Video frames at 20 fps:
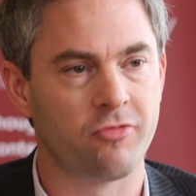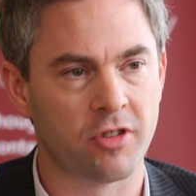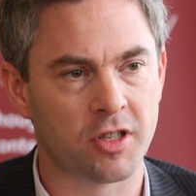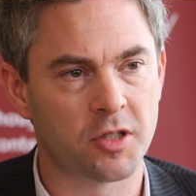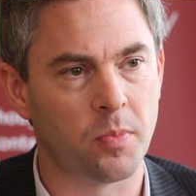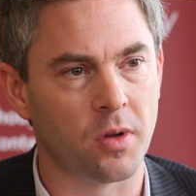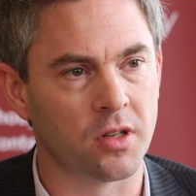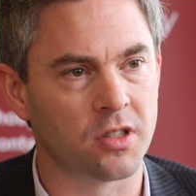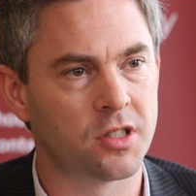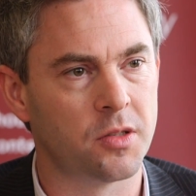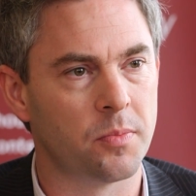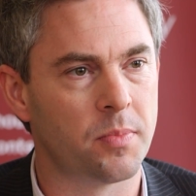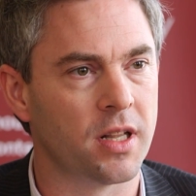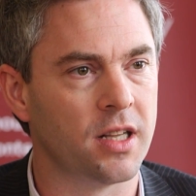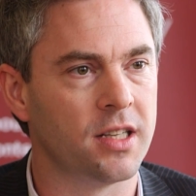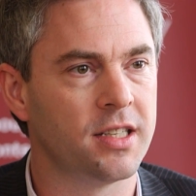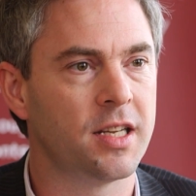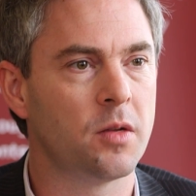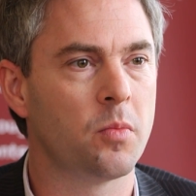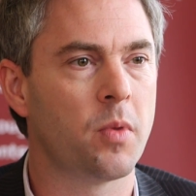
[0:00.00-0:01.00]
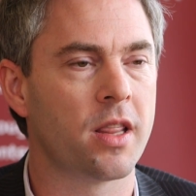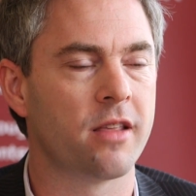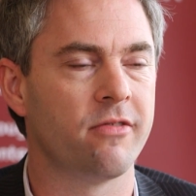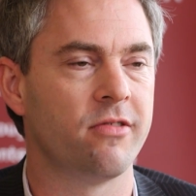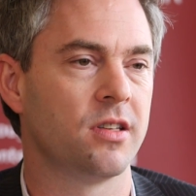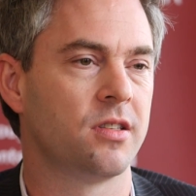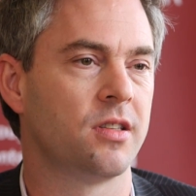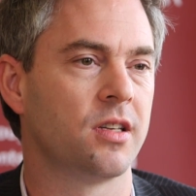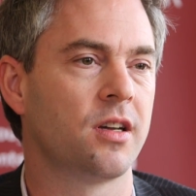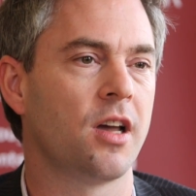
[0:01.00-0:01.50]
responsibility,
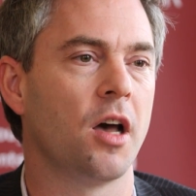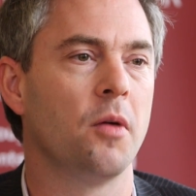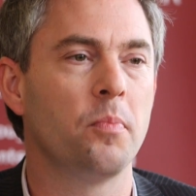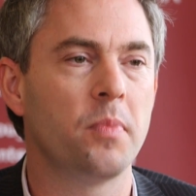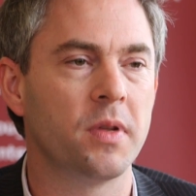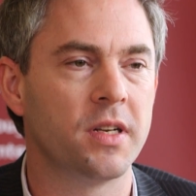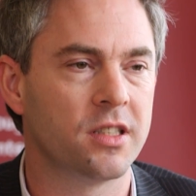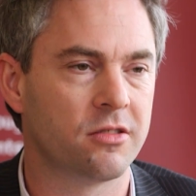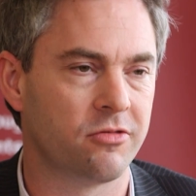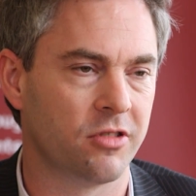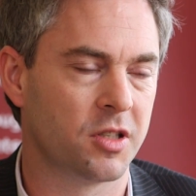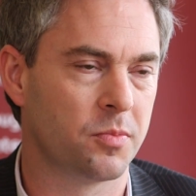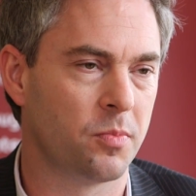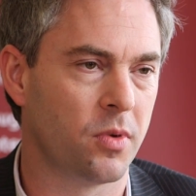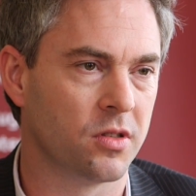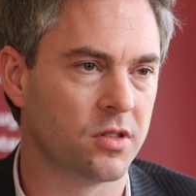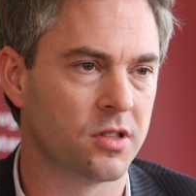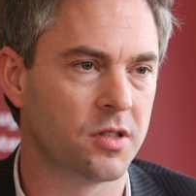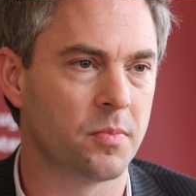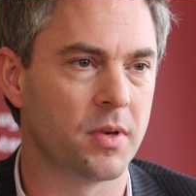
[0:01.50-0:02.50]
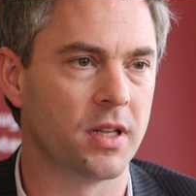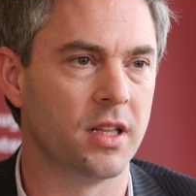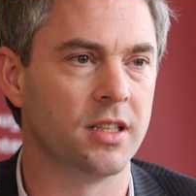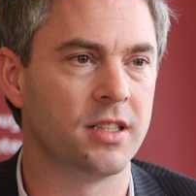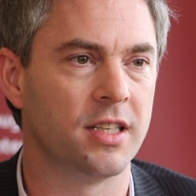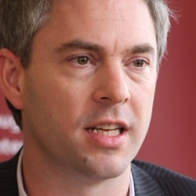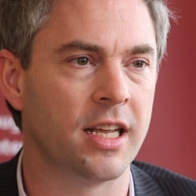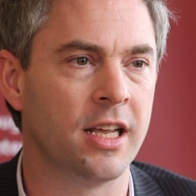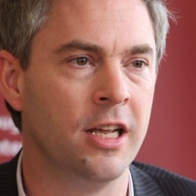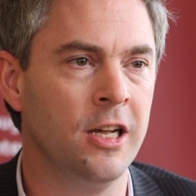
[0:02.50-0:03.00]
whether it's the company's
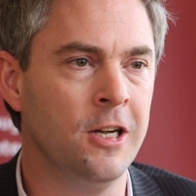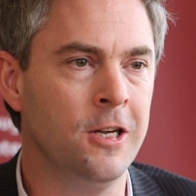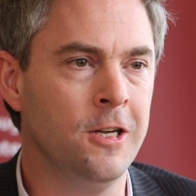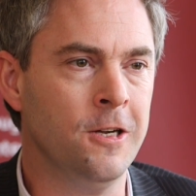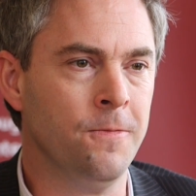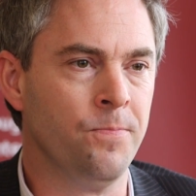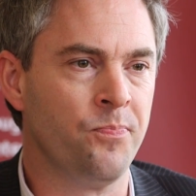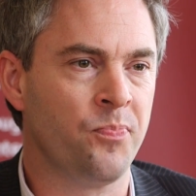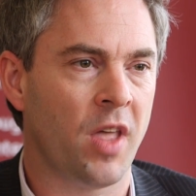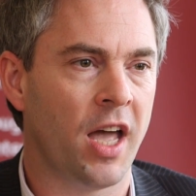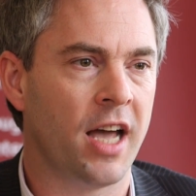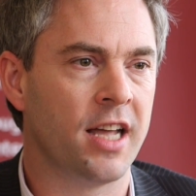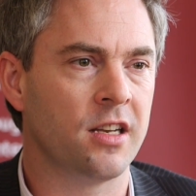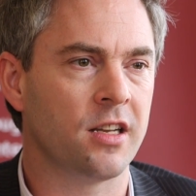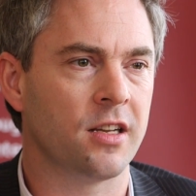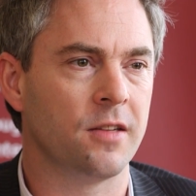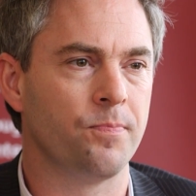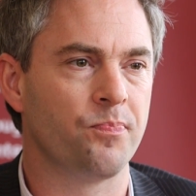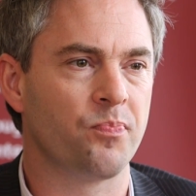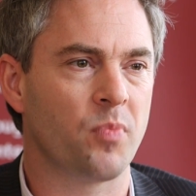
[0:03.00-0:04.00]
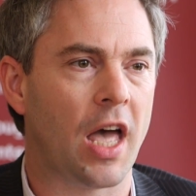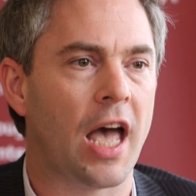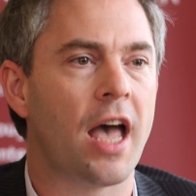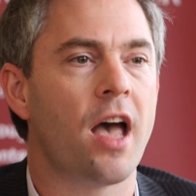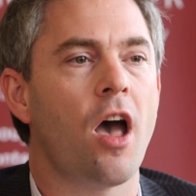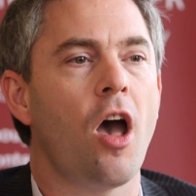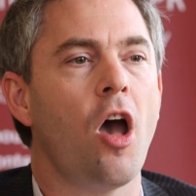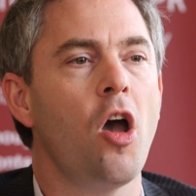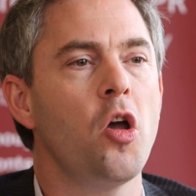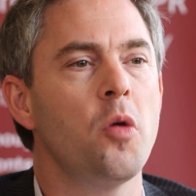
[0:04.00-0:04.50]
responsibility. And
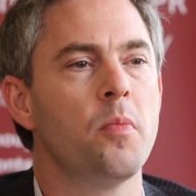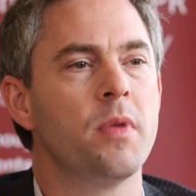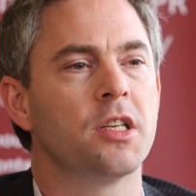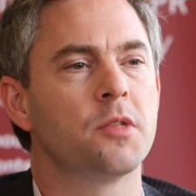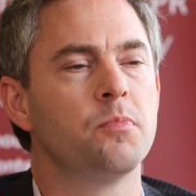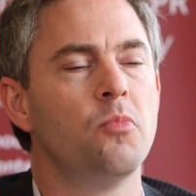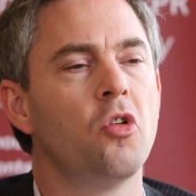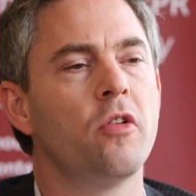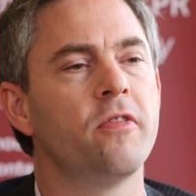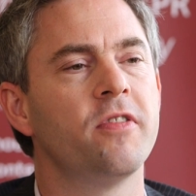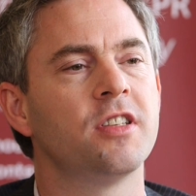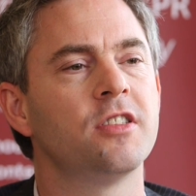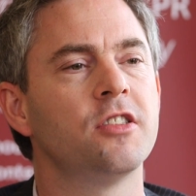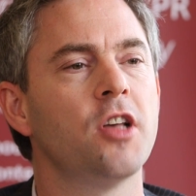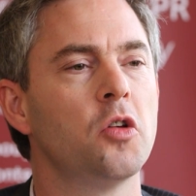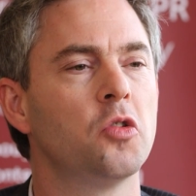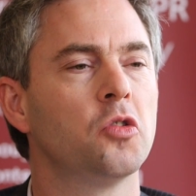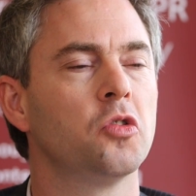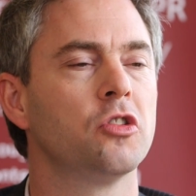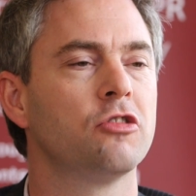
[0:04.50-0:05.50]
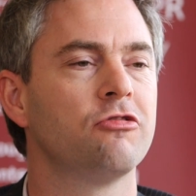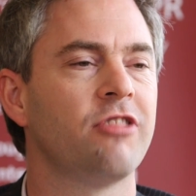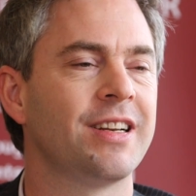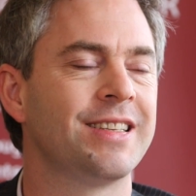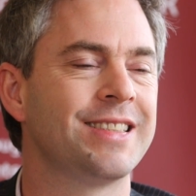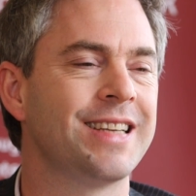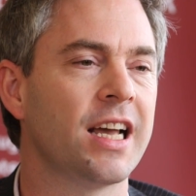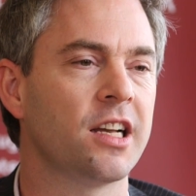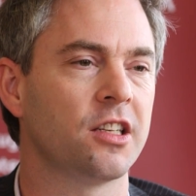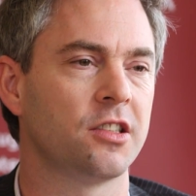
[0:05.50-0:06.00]
at home, it's more of a social
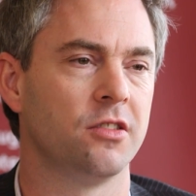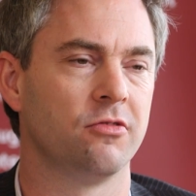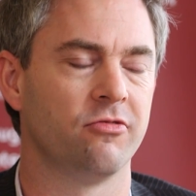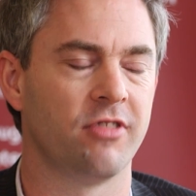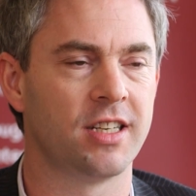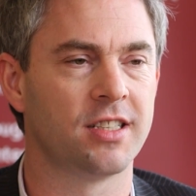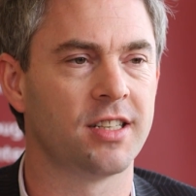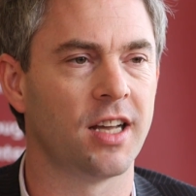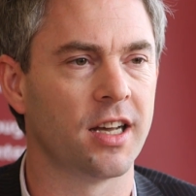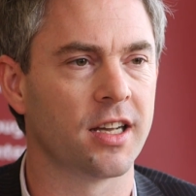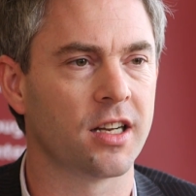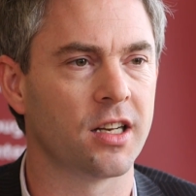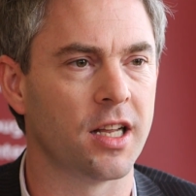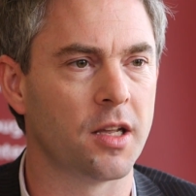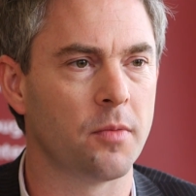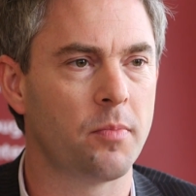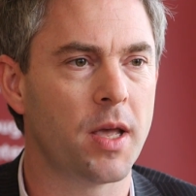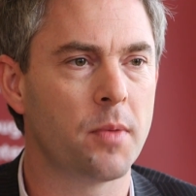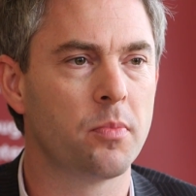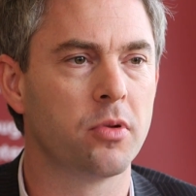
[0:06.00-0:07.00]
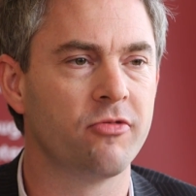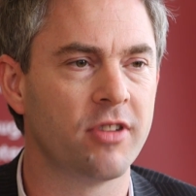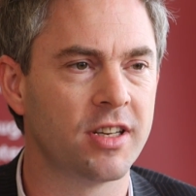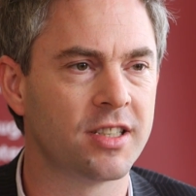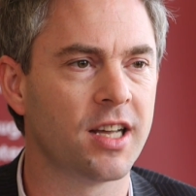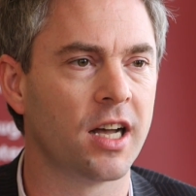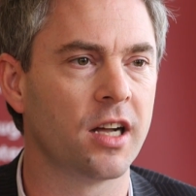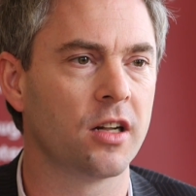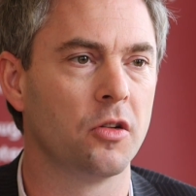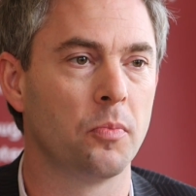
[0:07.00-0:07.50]
transaction recycling. People
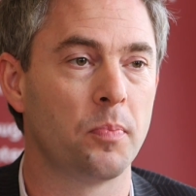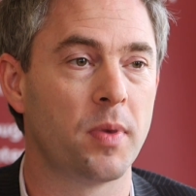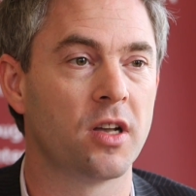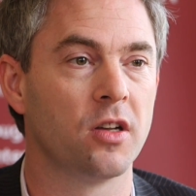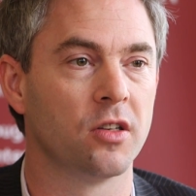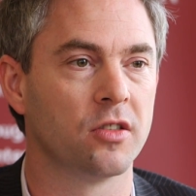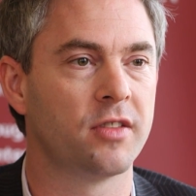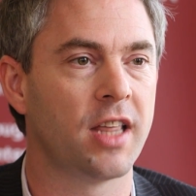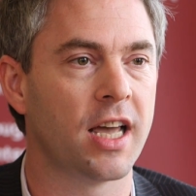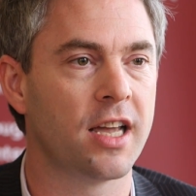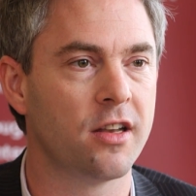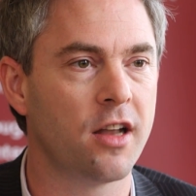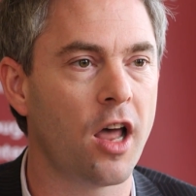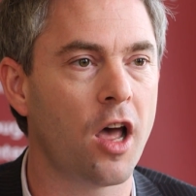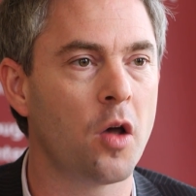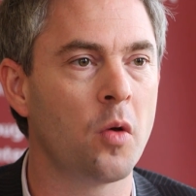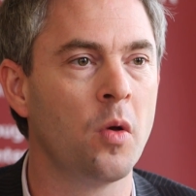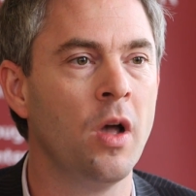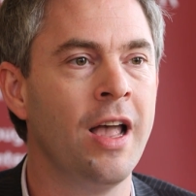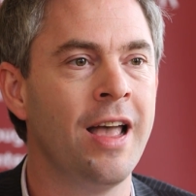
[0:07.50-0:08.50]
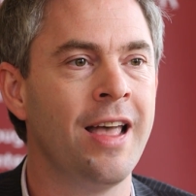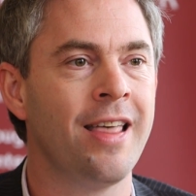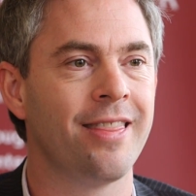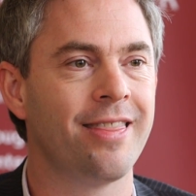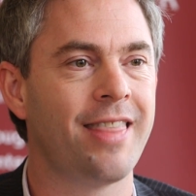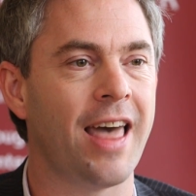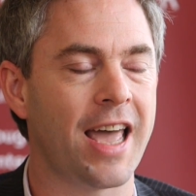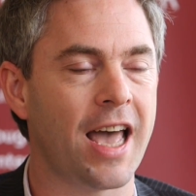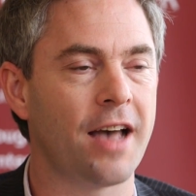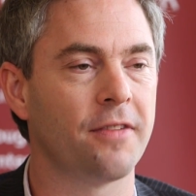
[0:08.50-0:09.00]
recycle because they know
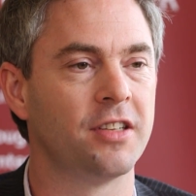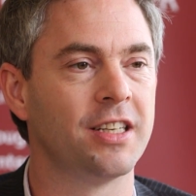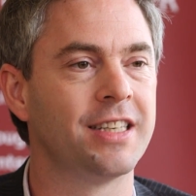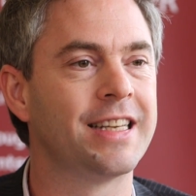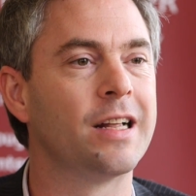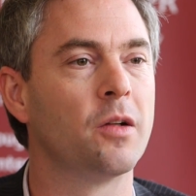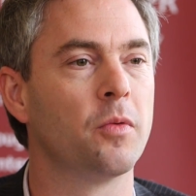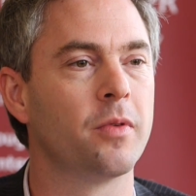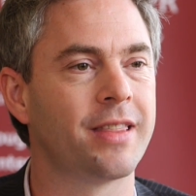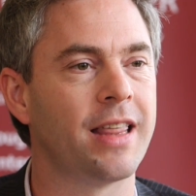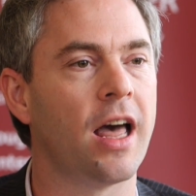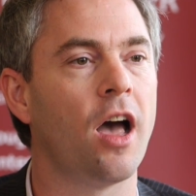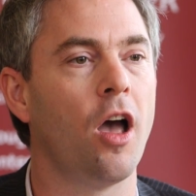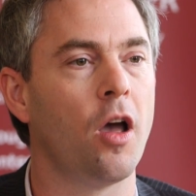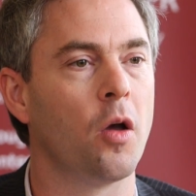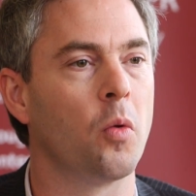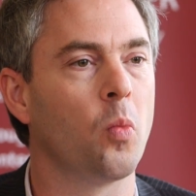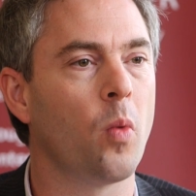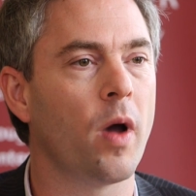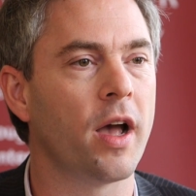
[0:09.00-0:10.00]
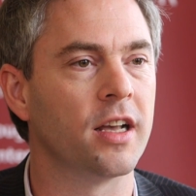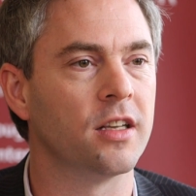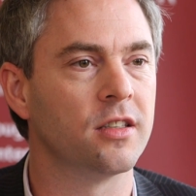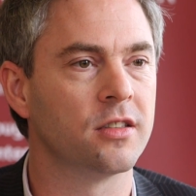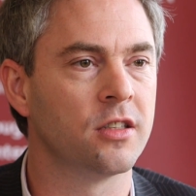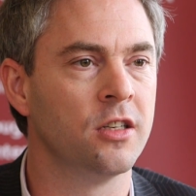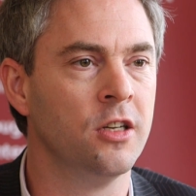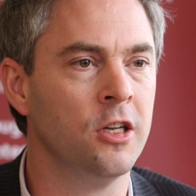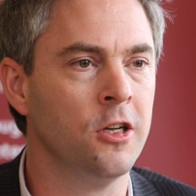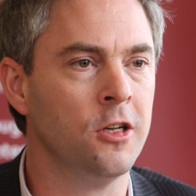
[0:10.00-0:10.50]
they have to deal with their own
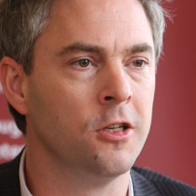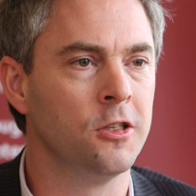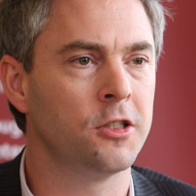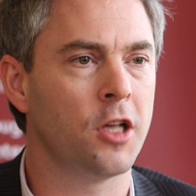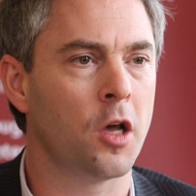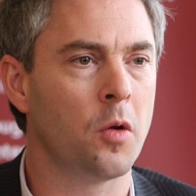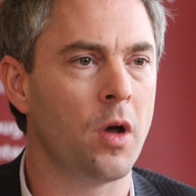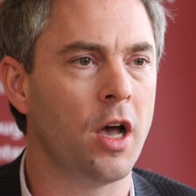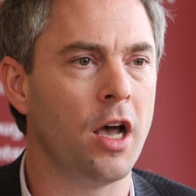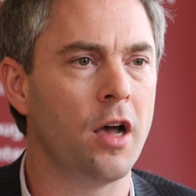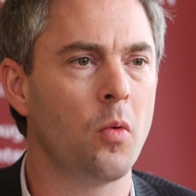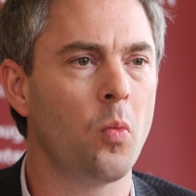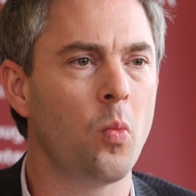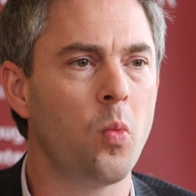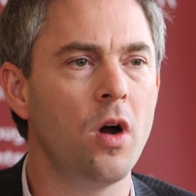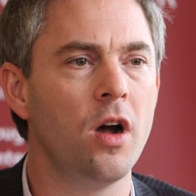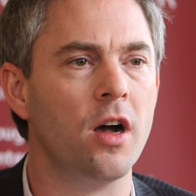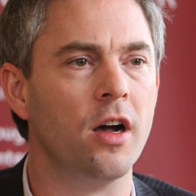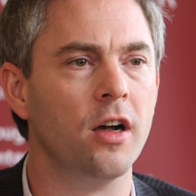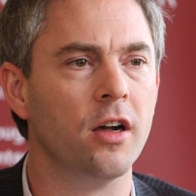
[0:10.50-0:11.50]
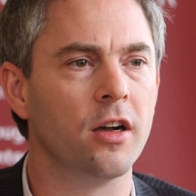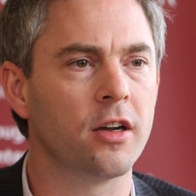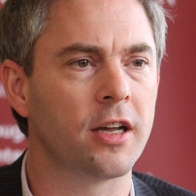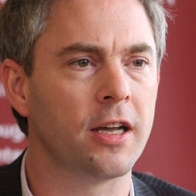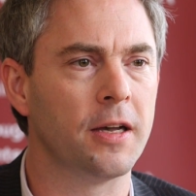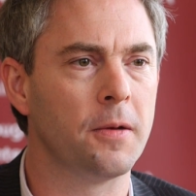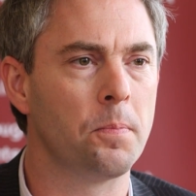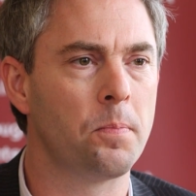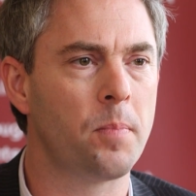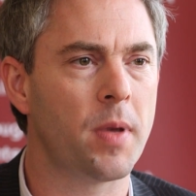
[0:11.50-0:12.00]
waste. So at
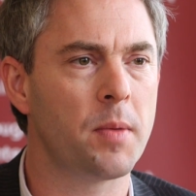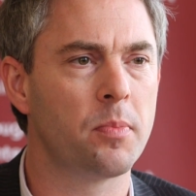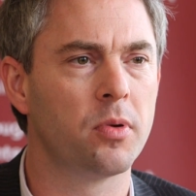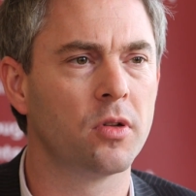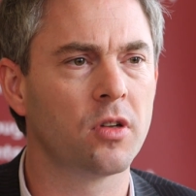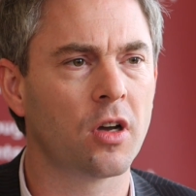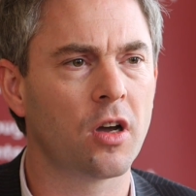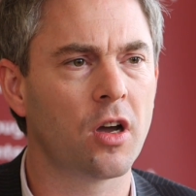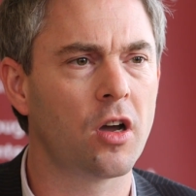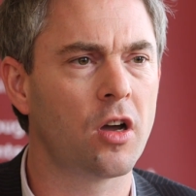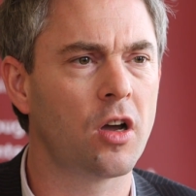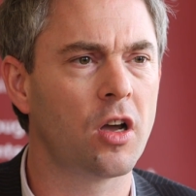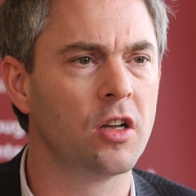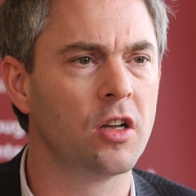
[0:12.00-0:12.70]
work, people